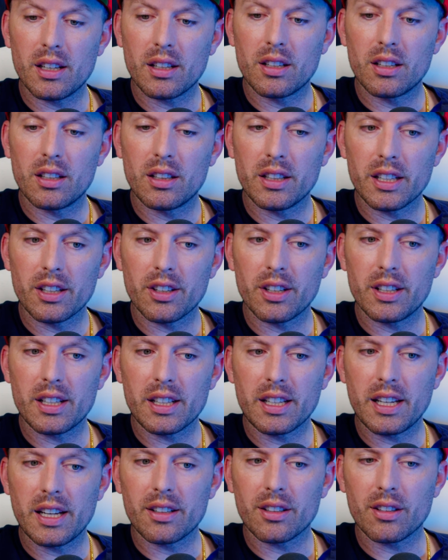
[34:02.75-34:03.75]
a clear
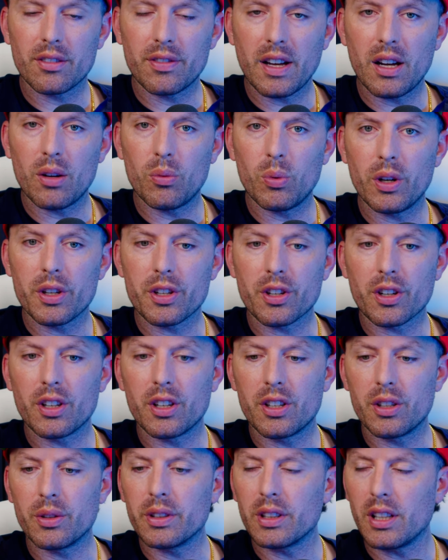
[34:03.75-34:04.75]
indicator of how well you're going
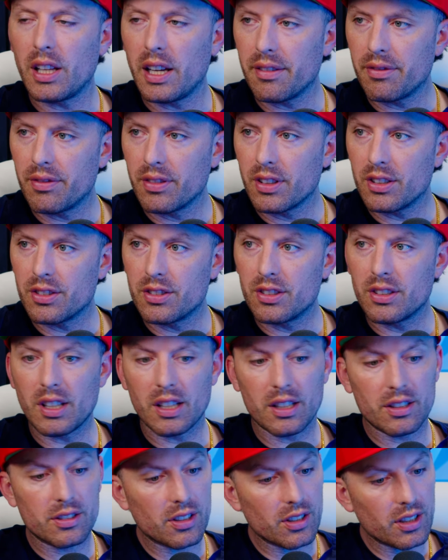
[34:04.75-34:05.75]
to do at life, because
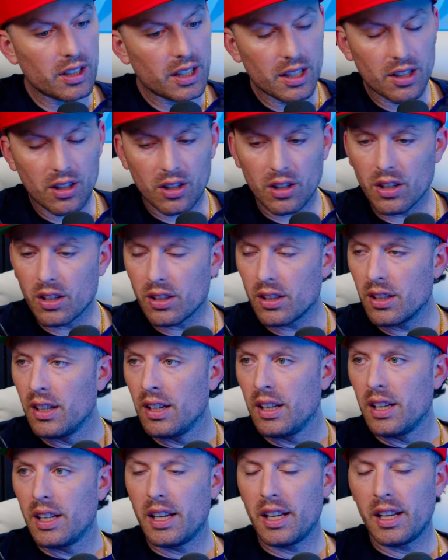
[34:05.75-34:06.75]
things are going to get hard.
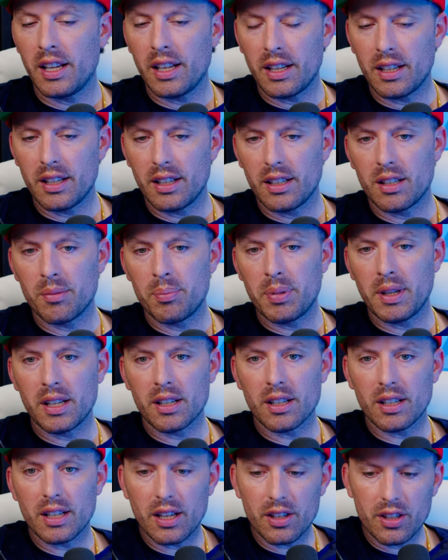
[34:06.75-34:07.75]
And
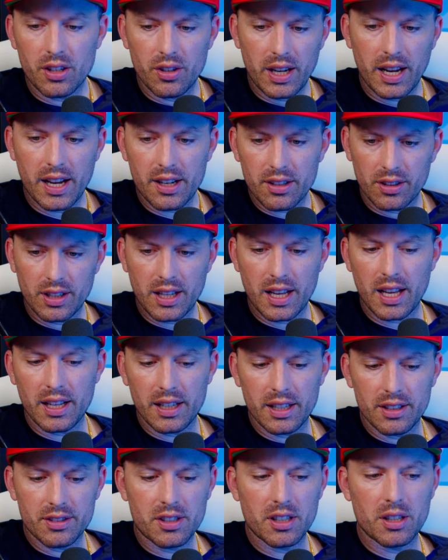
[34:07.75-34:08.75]
depending on how you handle
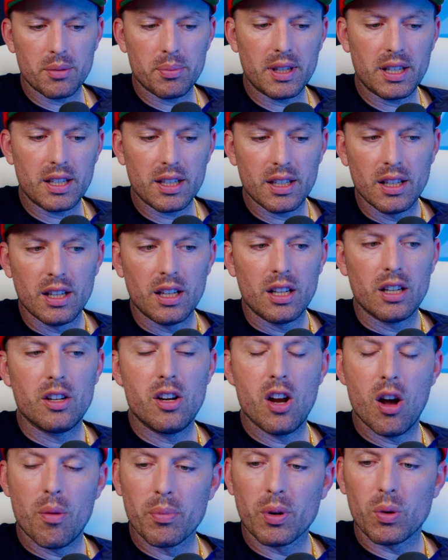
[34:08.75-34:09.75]
that is going to be,
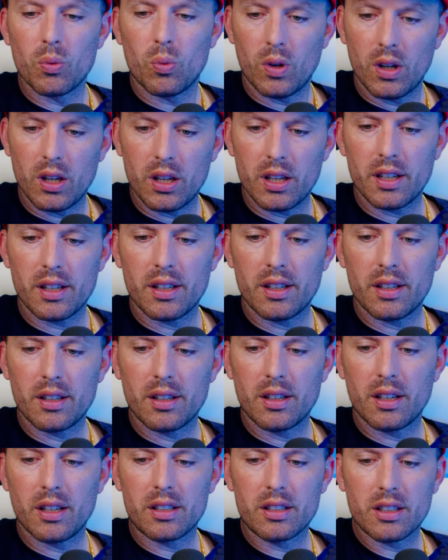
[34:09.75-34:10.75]
number one,
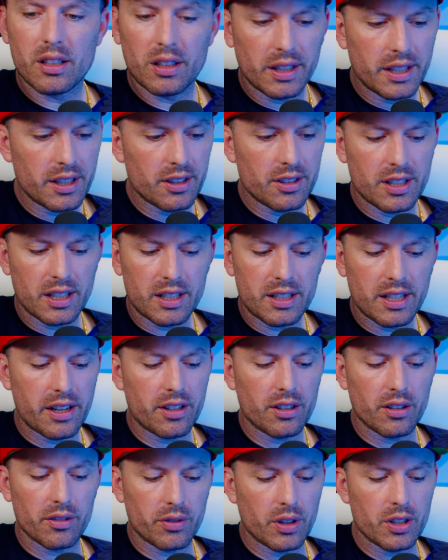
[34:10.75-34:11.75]
a clear
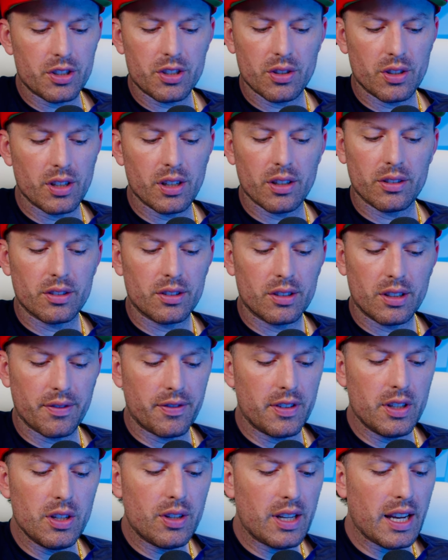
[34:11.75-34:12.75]
dictator of what you do.
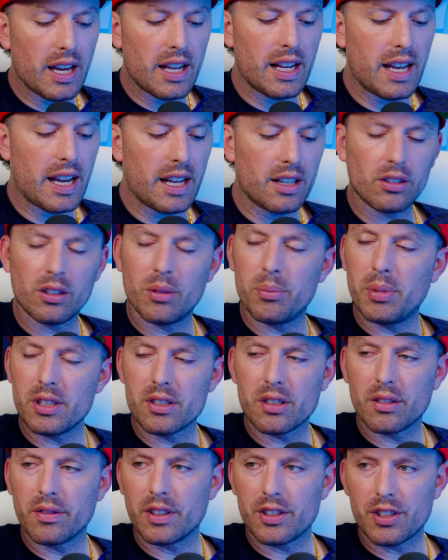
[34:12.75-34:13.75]
If you can't handle a
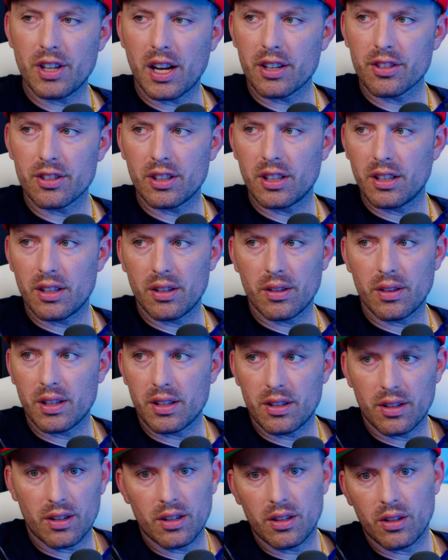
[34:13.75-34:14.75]
bunch of rejection and you
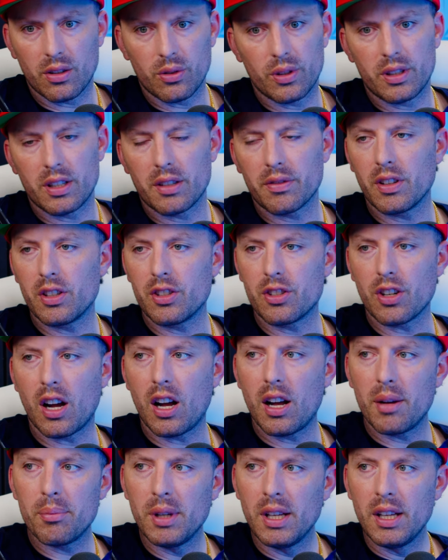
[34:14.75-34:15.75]
think you can go to a different
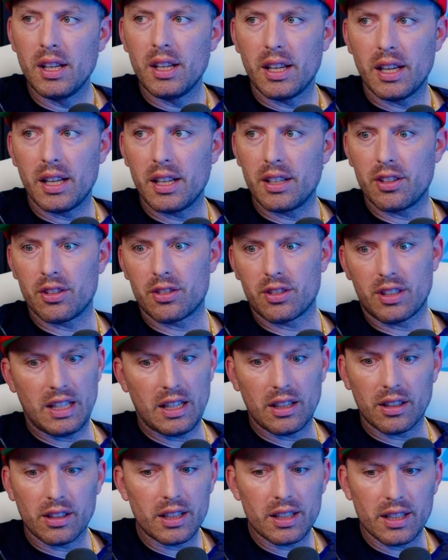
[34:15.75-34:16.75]
job and just
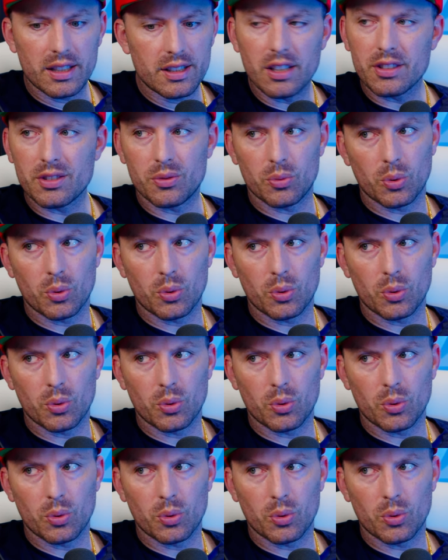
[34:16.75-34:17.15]
kill it, it doesn't